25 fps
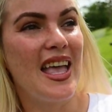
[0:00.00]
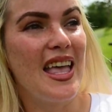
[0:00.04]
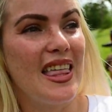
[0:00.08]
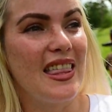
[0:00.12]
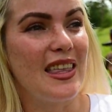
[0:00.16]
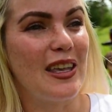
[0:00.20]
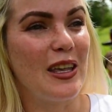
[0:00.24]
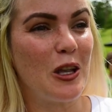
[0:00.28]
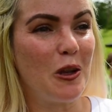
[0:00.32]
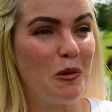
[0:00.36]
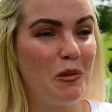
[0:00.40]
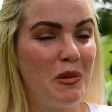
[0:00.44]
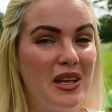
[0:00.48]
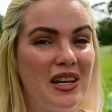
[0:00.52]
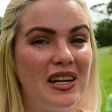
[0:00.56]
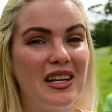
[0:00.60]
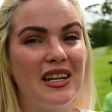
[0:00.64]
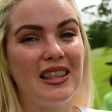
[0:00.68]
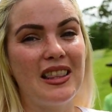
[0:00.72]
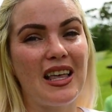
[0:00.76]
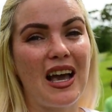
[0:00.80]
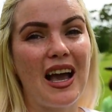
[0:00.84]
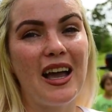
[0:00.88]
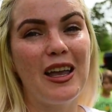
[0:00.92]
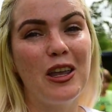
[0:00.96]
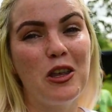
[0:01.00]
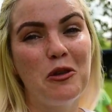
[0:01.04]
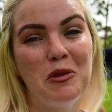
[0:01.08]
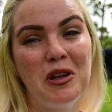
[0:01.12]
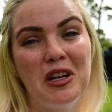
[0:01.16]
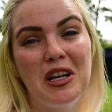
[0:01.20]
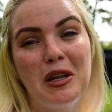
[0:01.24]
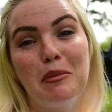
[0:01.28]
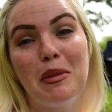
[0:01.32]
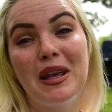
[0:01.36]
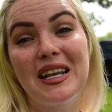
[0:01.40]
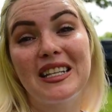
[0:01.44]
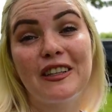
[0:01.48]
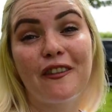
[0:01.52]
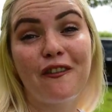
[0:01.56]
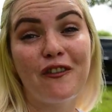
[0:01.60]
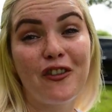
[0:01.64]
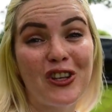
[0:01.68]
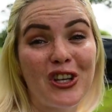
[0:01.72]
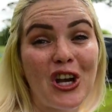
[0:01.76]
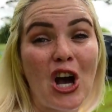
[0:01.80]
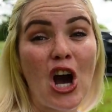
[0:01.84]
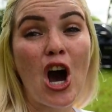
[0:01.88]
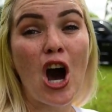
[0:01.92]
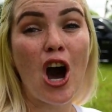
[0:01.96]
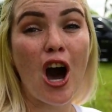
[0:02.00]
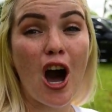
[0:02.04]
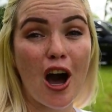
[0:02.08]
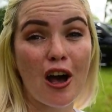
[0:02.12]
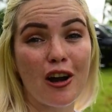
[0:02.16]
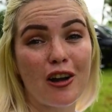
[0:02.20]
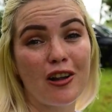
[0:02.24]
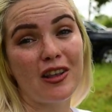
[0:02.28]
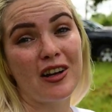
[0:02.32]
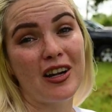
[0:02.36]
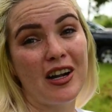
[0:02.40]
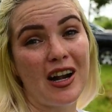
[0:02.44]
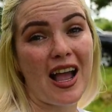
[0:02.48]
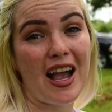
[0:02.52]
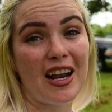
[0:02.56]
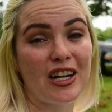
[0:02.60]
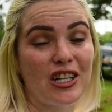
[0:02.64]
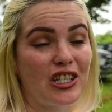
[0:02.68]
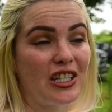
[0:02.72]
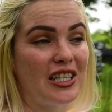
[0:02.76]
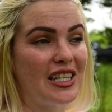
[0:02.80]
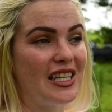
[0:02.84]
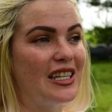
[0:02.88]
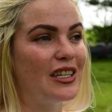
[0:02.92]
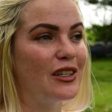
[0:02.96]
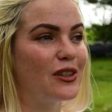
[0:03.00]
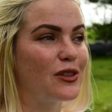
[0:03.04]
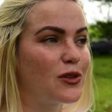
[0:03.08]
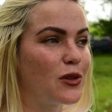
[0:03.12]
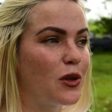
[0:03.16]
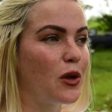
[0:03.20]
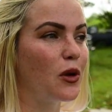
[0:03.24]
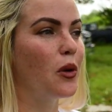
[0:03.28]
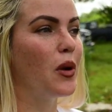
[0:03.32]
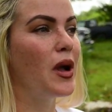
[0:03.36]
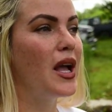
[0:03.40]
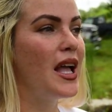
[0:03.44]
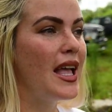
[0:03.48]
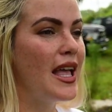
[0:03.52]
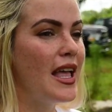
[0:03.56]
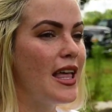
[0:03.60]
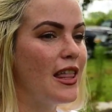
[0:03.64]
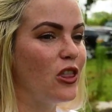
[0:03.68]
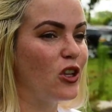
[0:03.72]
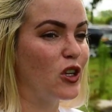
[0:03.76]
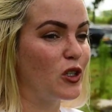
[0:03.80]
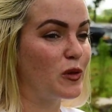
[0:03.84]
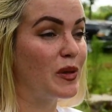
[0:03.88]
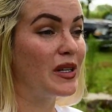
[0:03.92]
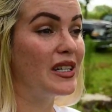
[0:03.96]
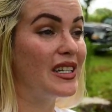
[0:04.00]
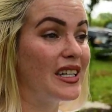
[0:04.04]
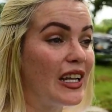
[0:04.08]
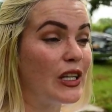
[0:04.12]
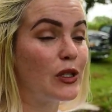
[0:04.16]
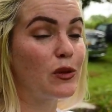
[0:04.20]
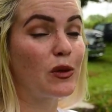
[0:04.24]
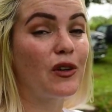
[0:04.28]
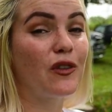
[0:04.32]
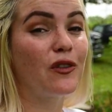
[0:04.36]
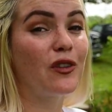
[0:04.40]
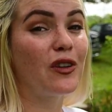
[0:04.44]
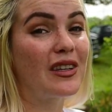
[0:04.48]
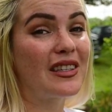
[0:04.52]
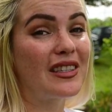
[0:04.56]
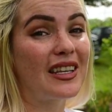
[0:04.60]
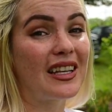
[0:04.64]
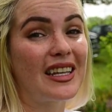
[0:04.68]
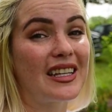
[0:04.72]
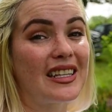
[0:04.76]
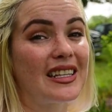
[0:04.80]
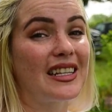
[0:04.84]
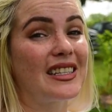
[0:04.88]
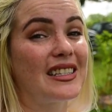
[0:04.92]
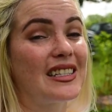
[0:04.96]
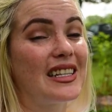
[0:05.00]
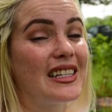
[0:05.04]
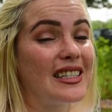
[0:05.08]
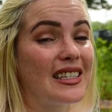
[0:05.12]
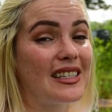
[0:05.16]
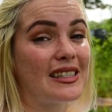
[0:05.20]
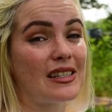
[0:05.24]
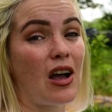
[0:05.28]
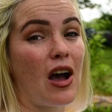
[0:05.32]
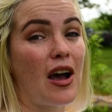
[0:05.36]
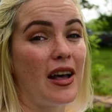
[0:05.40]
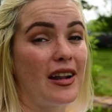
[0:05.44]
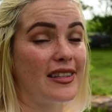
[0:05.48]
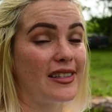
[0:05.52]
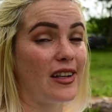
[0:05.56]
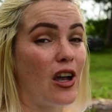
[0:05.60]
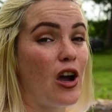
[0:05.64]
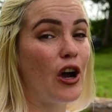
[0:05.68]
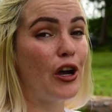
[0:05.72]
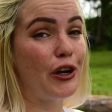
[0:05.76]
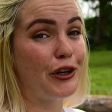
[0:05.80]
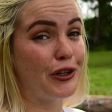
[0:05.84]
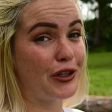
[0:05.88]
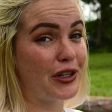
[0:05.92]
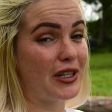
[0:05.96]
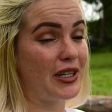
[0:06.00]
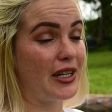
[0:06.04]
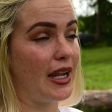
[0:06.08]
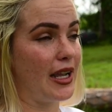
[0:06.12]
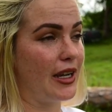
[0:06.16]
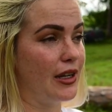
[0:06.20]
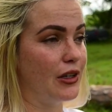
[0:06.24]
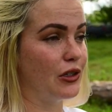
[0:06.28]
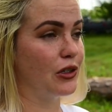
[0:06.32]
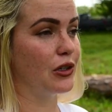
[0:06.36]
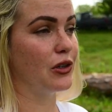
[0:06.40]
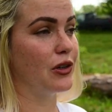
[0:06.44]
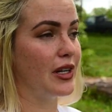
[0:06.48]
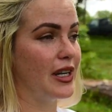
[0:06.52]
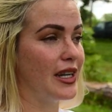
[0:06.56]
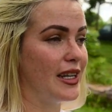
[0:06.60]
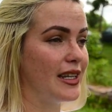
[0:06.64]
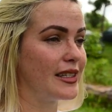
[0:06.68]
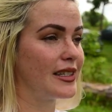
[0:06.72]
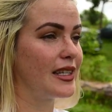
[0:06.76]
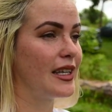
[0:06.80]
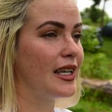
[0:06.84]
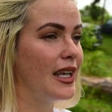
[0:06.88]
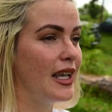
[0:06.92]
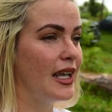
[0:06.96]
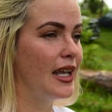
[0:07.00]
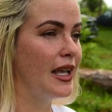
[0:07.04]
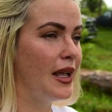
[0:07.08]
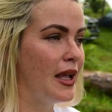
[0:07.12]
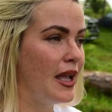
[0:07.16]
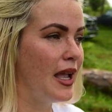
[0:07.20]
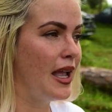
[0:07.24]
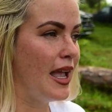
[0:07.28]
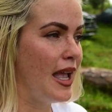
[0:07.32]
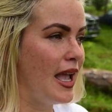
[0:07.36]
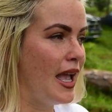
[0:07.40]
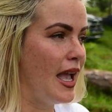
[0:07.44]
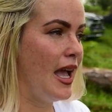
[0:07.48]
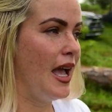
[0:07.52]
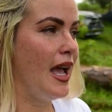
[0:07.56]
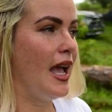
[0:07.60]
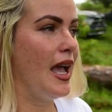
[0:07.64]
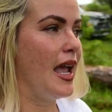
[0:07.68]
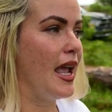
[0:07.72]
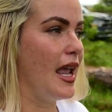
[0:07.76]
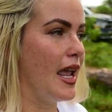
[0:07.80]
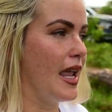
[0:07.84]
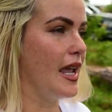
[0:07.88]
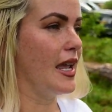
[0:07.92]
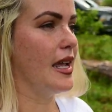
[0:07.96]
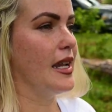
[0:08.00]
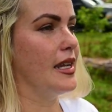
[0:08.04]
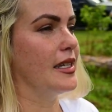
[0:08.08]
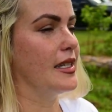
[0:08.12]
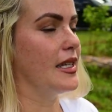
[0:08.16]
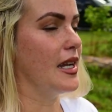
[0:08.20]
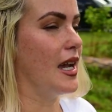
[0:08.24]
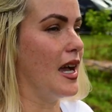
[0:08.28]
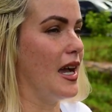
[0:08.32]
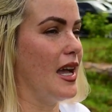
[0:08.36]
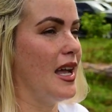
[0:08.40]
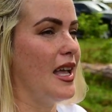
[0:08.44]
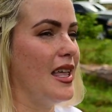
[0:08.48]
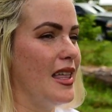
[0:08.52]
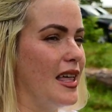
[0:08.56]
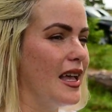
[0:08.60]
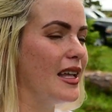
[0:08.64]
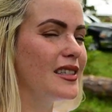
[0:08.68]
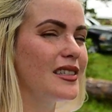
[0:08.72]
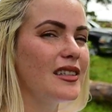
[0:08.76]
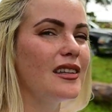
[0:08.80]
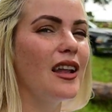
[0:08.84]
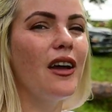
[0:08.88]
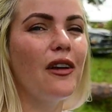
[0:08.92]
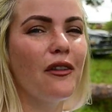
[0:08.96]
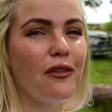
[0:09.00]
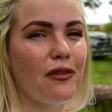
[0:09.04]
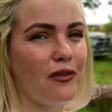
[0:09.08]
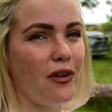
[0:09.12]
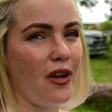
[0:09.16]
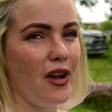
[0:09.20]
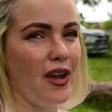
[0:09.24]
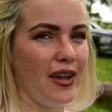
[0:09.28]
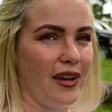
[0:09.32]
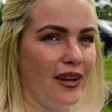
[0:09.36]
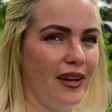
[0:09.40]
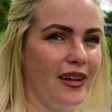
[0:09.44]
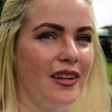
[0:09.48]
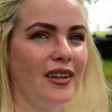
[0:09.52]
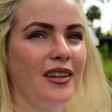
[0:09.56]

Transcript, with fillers: the humidity, the high humidity makes it feel hotter than it actually is. So there's been days where it feels like it's as hot as 109 degrees. And uh, that's not fun.